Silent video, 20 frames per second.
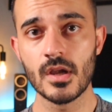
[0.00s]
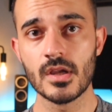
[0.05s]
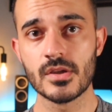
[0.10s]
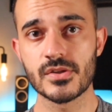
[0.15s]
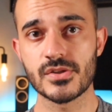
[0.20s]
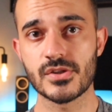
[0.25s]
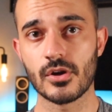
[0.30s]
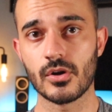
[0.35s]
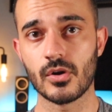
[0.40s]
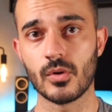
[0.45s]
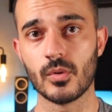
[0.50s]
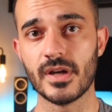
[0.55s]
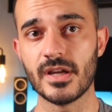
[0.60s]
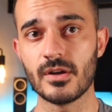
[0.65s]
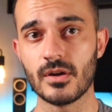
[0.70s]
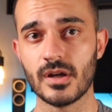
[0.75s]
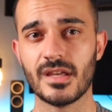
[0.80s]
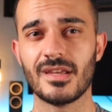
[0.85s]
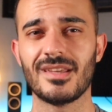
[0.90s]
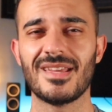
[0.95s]
So
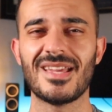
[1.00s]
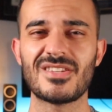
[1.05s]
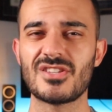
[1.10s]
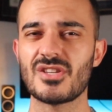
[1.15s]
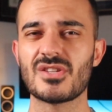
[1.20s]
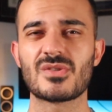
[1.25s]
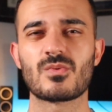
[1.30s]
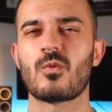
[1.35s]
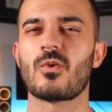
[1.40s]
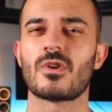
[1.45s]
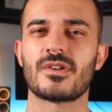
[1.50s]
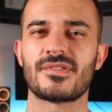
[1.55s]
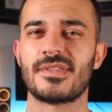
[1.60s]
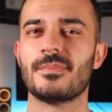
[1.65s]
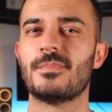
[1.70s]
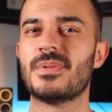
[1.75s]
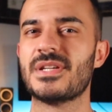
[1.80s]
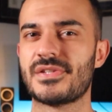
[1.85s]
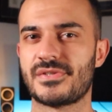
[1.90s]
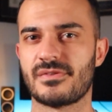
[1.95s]
it's just worth the
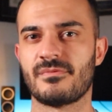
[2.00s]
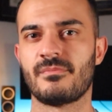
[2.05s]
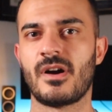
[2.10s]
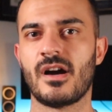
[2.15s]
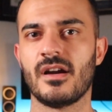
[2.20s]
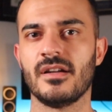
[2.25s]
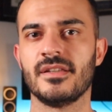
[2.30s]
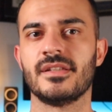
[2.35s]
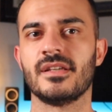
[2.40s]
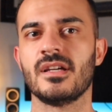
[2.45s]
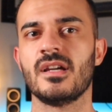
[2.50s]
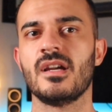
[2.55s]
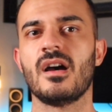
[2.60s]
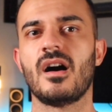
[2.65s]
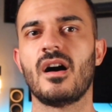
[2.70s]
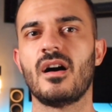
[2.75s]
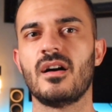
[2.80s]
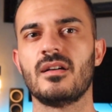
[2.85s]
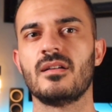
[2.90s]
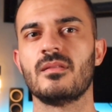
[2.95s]
peace of mind.
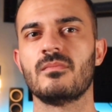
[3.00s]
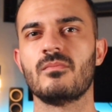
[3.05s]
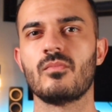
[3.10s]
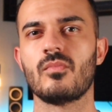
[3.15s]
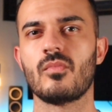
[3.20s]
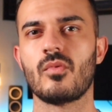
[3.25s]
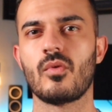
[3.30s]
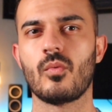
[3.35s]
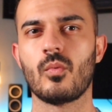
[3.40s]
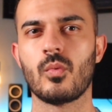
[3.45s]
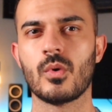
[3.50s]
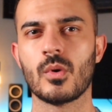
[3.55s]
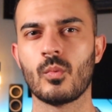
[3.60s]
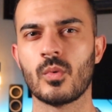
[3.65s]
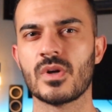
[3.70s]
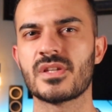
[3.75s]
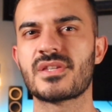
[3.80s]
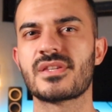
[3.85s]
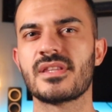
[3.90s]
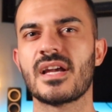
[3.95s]

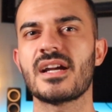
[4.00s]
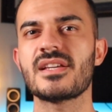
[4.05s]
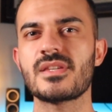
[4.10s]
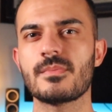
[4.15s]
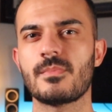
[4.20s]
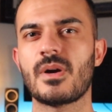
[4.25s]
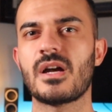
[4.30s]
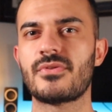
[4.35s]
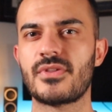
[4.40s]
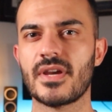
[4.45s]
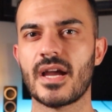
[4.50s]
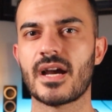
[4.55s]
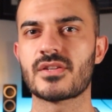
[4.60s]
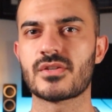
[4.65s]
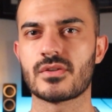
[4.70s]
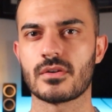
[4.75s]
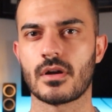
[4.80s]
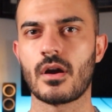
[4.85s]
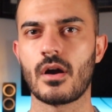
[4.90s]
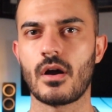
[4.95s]
What's nice about the
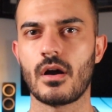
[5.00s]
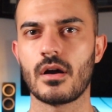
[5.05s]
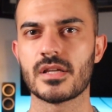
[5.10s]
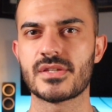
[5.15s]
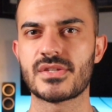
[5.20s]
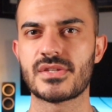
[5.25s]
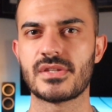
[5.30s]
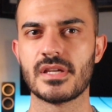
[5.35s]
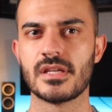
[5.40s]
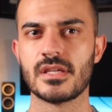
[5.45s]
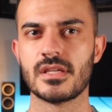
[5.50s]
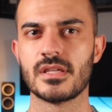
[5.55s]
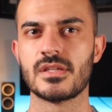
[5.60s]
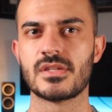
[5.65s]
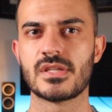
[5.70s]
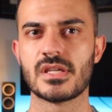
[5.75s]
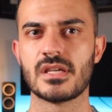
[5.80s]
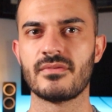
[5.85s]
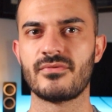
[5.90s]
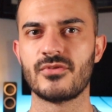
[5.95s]
extra cost
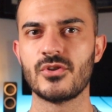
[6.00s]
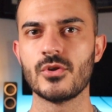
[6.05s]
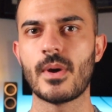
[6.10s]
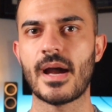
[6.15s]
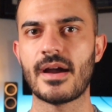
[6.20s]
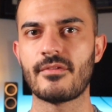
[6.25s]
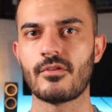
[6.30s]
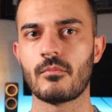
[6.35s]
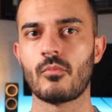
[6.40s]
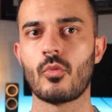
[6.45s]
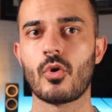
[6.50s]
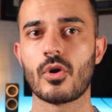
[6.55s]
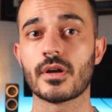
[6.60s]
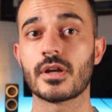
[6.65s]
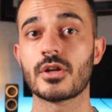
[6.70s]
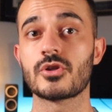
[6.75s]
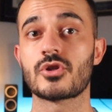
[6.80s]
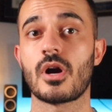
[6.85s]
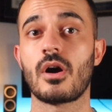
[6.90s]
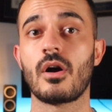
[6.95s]
is if you have a
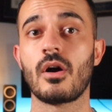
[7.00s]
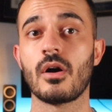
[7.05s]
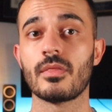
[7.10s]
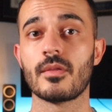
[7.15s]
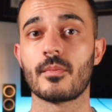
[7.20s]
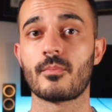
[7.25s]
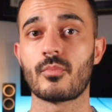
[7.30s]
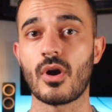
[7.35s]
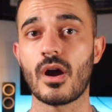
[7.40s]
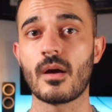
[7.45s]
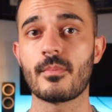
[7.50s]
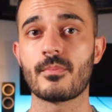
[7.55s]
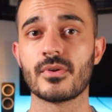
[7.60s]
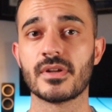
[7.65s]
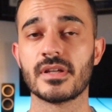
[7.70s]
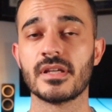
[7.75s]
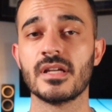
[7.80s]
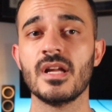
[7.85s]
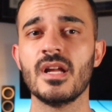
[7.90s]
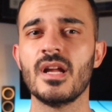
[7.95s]
mortgage on the
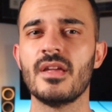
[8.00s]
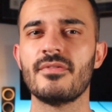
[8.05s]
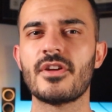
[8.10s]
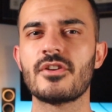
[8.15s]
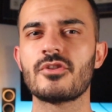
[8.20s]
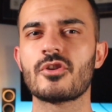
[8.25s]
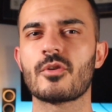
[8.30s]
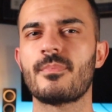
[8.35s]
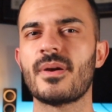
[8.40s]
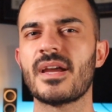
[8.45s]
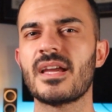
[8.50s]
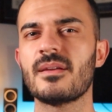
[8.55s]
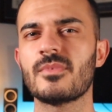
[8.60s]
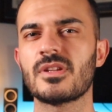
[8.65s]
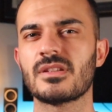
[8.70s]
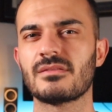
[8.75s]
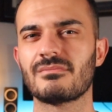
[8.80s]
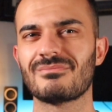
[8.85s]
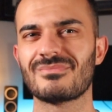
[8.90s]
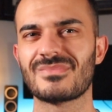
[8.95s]
property, then your
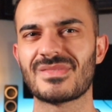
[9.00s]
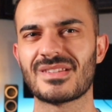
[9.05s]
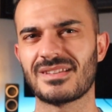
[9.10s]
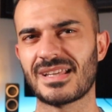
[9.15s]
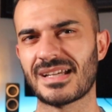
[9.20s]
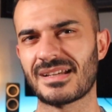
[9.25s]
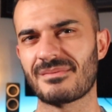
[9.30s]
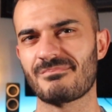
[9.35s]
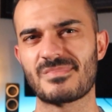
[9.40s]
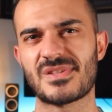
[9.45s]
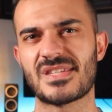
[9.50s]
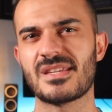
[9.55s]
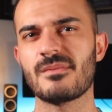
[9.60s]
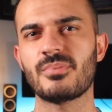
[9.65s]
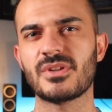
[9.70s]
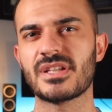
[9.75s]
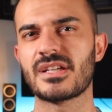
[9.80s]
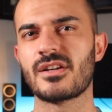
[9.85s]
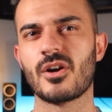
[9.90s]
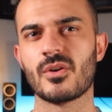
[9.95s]
payment
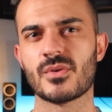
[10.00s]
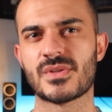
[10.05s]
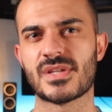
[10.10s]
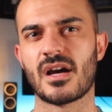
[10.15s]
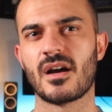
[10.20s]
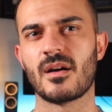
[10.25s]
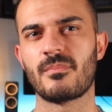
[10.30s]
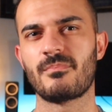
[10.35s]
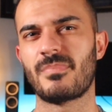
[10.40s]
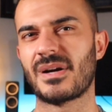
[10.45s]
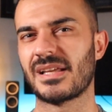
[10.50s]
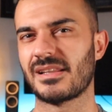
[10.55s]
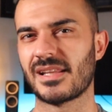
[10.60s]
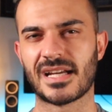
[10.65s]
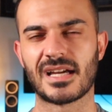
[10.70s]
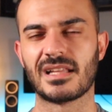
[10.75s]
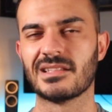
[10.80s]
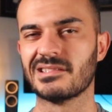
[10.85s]
simply goes up by a